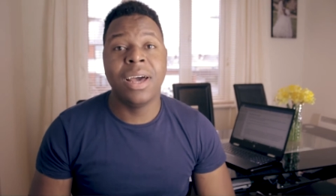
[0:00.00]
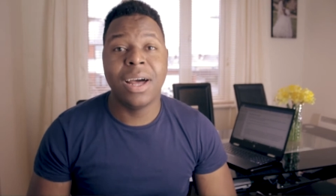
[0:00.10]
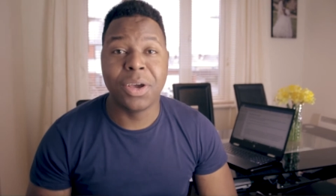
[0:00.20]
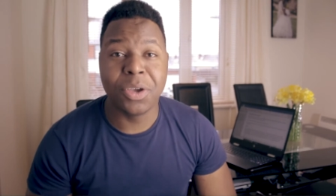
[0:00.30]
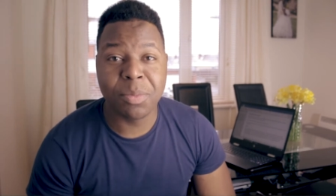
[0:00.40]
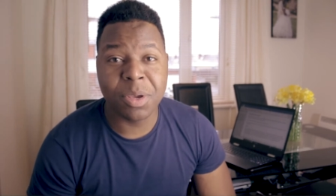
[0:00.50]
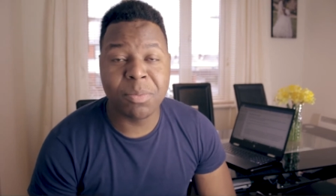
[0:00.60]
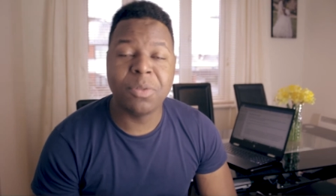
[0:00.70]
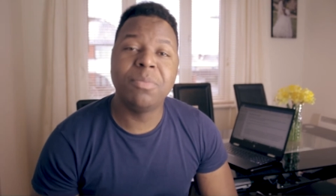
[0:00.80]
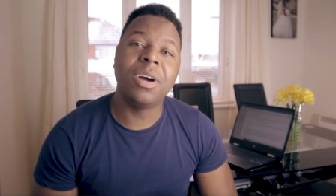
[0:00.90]
Hello, good
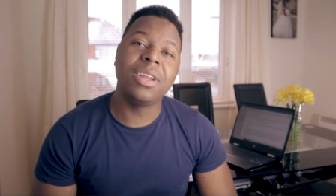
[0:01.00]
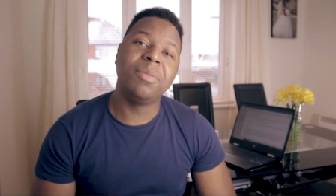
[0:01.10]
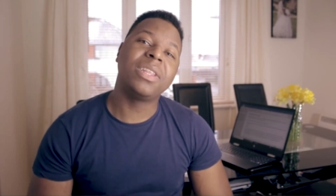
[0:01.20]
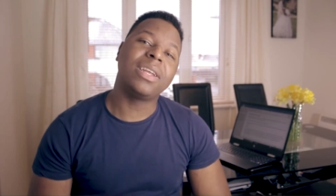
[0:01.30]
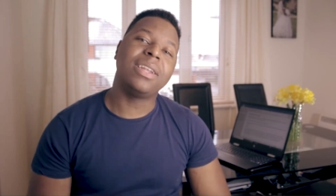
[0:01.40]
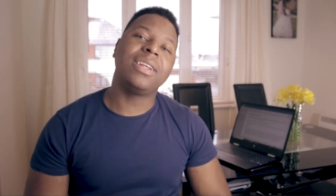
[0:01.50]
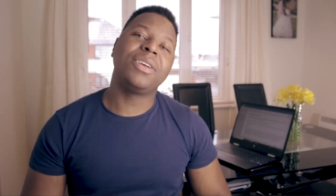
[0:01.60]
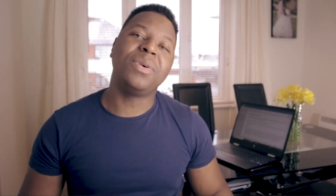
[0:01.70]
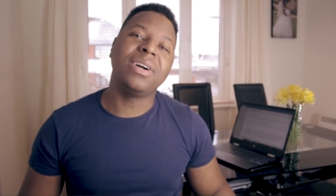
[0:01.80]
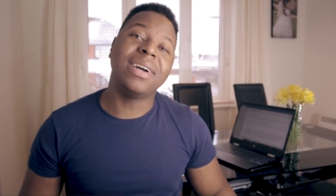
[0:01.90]
people. My name is Tatenda
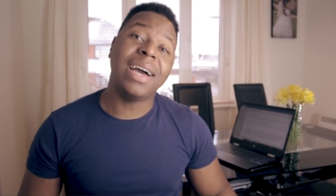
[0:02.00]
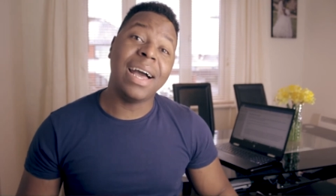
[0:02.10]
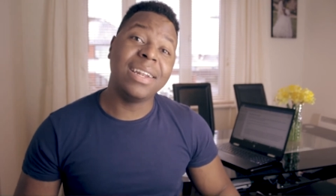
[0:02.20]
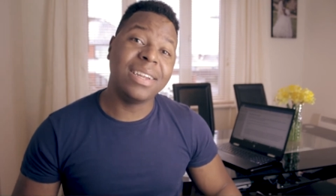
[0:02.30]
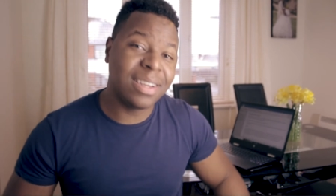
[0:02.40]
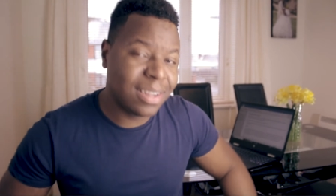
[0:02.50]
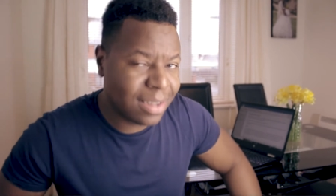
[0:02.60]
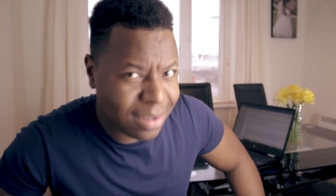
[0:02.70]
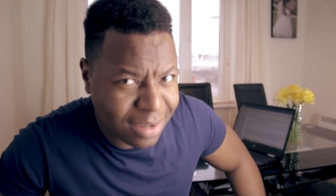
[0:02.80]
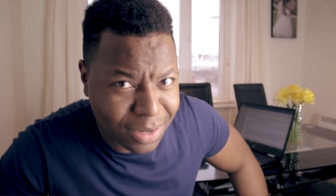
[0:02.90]
Chiwanga and
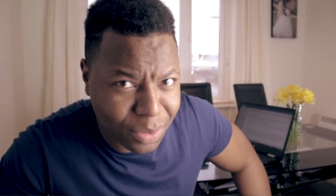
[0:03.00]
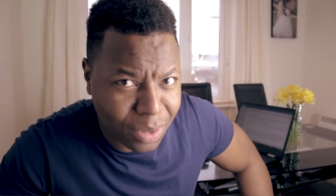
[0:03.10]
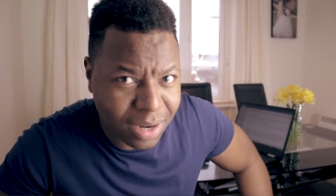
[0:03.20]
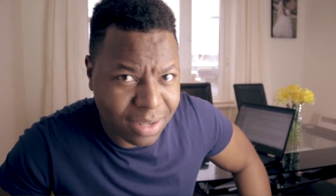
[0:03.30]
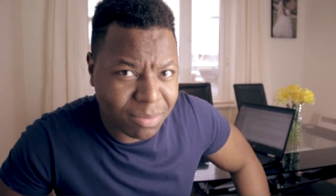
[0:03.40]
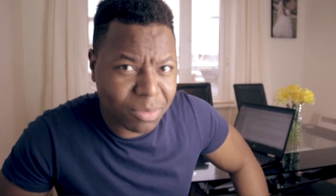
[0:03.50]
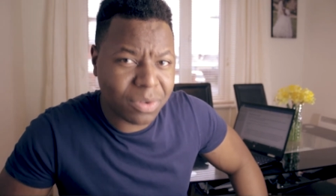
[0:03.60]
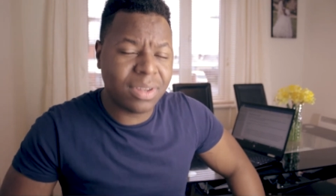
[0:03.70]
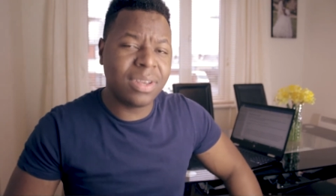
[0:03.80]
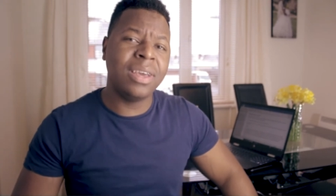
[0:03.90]
Dinera
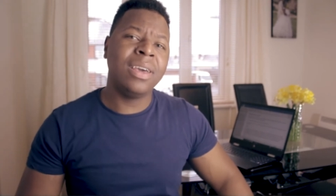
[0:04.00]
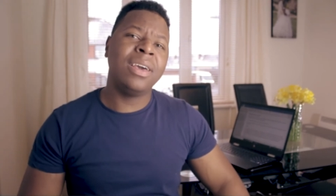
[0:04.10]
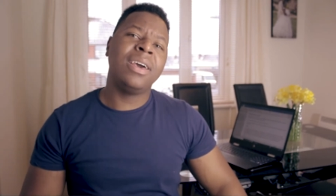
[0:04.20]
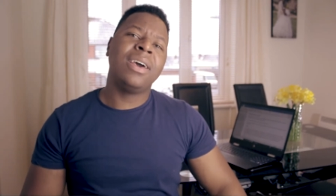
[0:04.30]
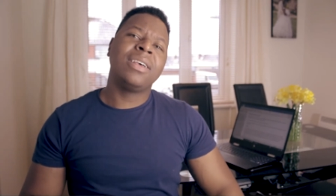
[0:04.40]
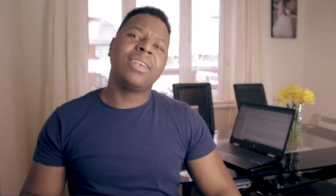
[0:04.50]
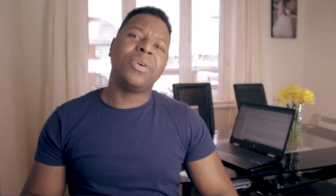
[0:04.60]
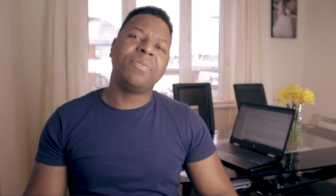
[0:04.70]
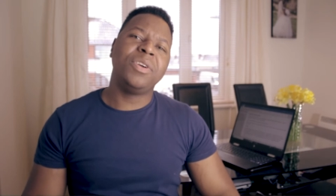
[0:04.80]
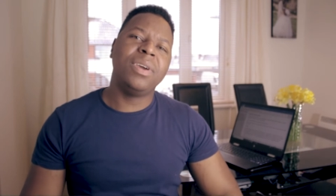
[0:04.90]
Simboti. So
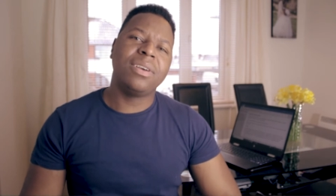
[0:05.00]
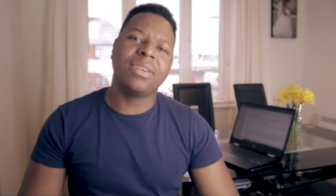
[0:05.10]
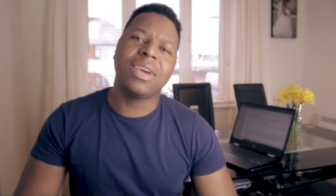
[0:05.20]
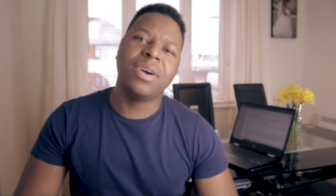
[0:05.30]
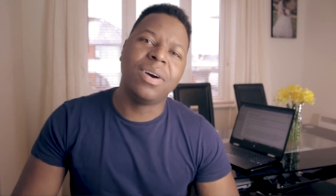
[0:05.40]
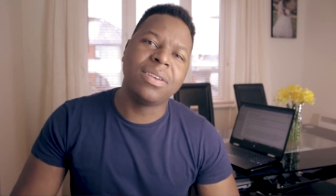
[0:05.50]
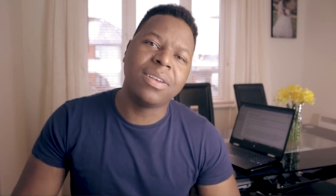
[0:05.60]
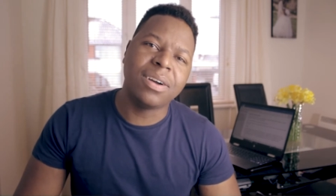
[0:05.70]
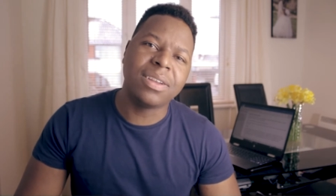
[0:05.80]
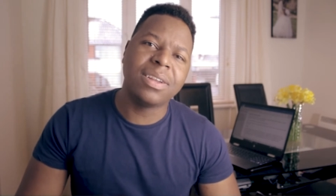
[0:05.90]
a few years ago, I
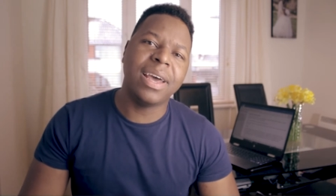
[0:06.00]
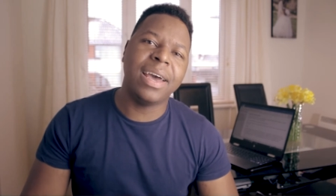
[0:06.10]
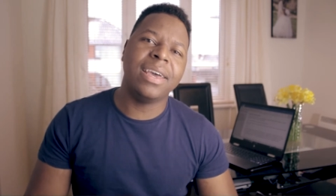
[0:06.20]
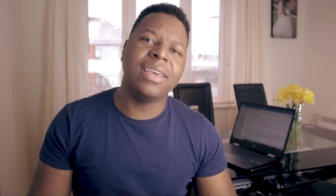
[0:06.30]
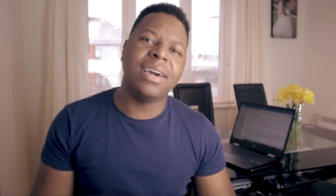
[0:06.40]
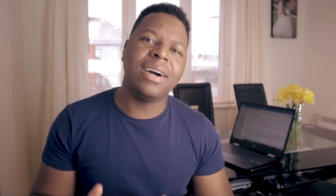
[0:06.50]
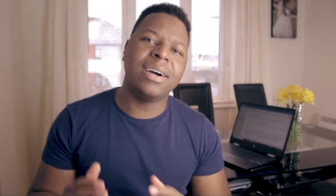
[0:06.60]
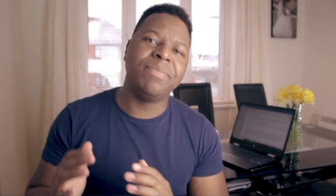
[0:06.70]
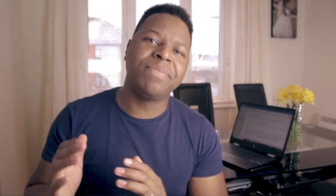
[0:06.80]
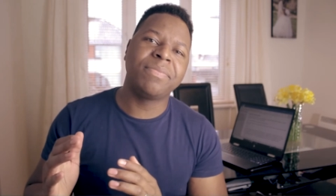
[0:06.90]
started a
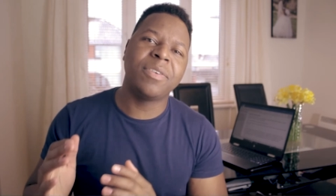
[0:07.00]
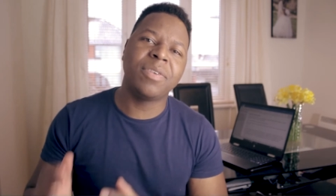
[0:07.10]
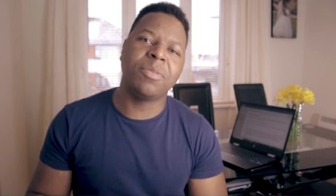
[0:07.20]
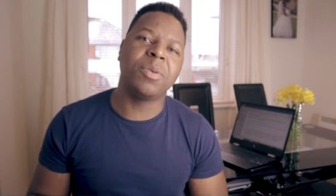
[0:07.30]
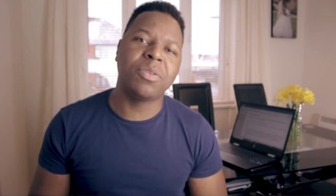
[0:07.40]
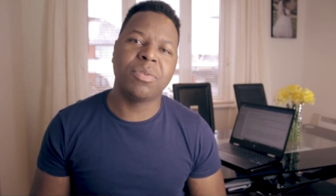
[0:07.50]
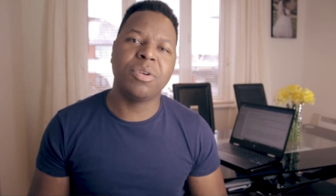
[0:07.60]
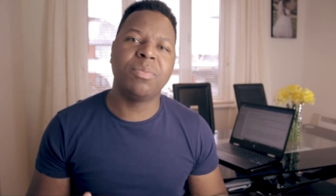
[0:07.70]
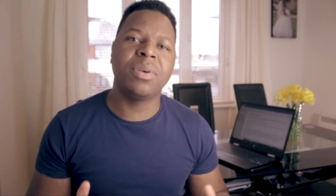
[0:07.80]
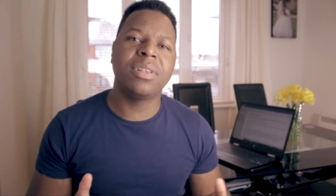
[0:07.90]
Facebook
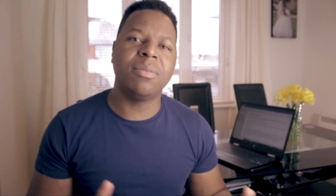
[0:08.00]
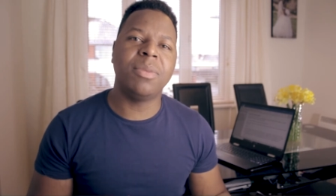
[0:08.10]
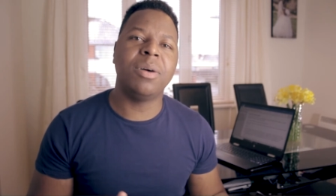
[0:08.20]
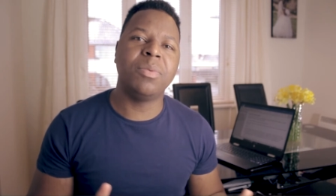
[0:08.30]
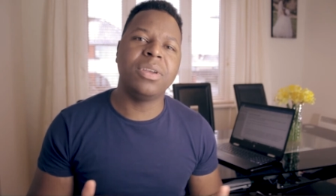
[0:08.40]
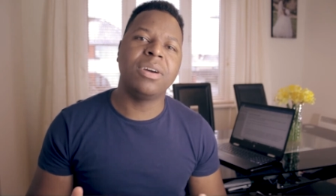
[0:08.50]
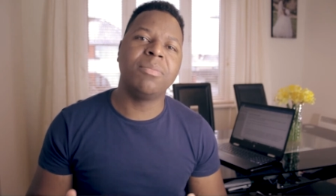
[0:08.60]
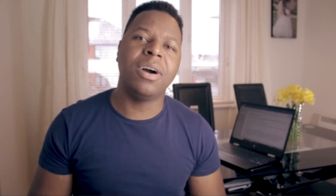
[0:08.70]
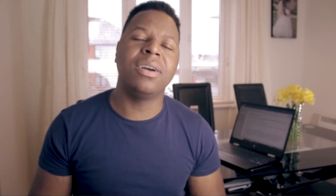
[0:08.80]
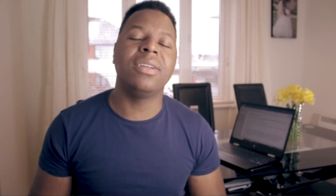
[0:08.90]
group, Zimbabwe Young
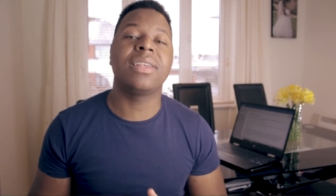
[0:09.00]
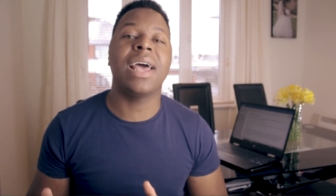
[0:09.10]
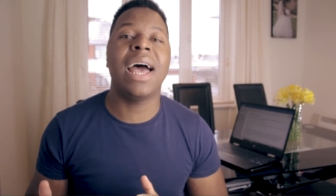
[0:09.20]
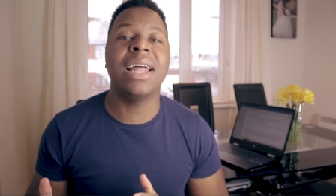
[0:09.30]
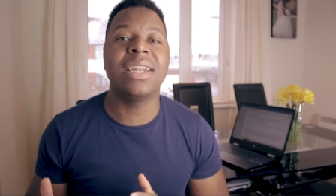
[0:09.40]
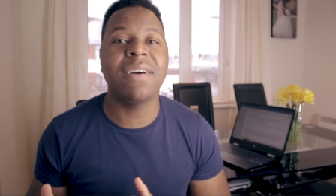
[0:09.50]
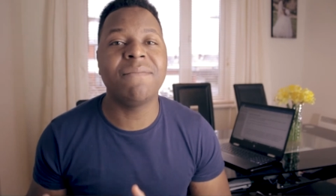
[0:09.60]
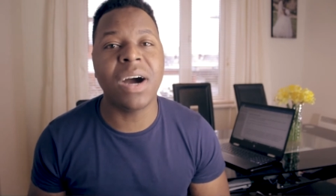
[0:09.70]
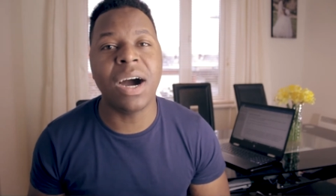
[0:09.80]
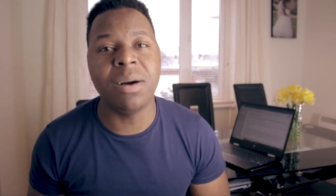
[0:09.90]
Miners and
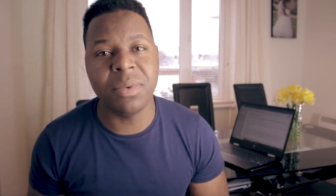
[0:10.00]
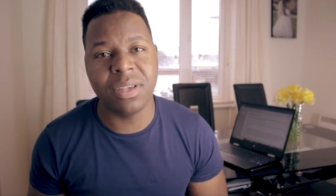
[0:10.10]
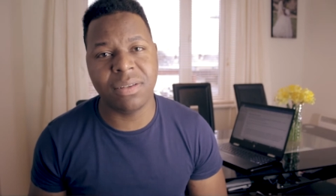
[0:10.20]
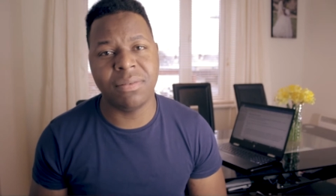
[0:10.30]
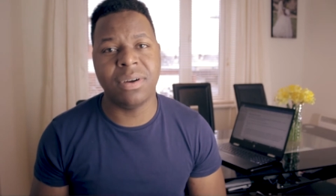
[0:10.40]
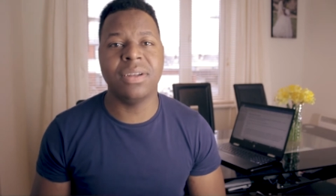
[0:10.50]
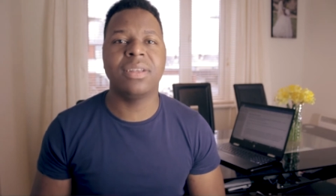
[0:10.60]
Farmers, right?